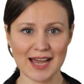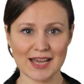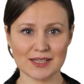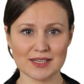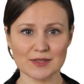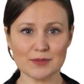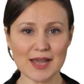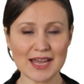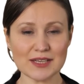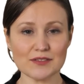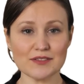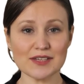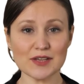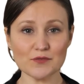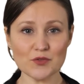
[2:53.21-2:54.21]
It is made
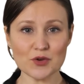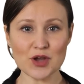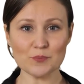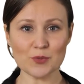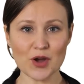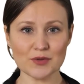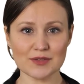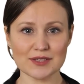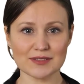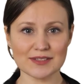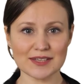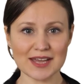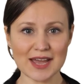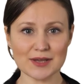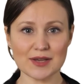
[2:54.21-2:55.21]
of several components
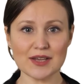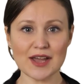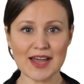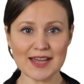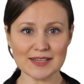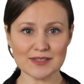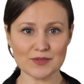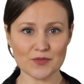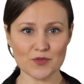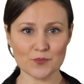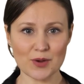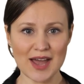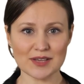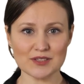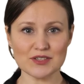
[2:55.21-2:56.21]
and APIs for
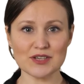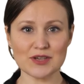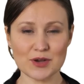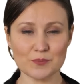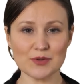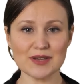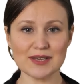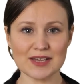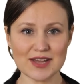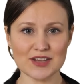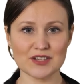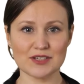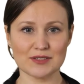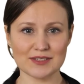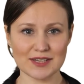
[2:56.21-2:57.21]
managing
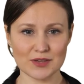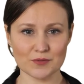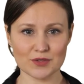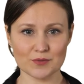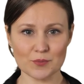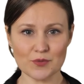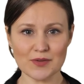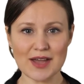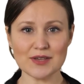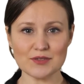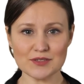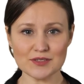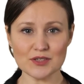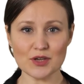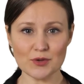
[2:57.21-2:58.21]
communication service
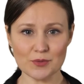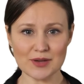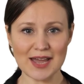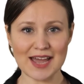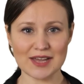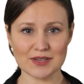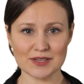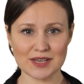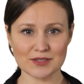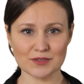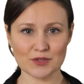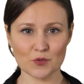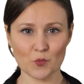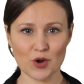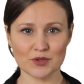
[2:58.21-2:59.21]
providers' AAA
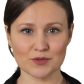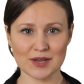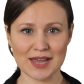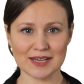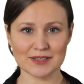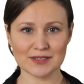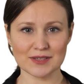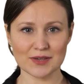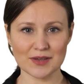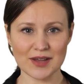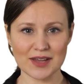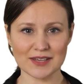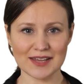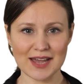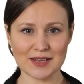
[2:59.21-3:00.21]
needs in one place
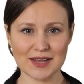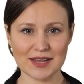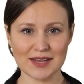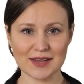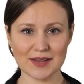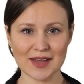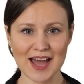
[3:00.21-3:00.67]
SIP,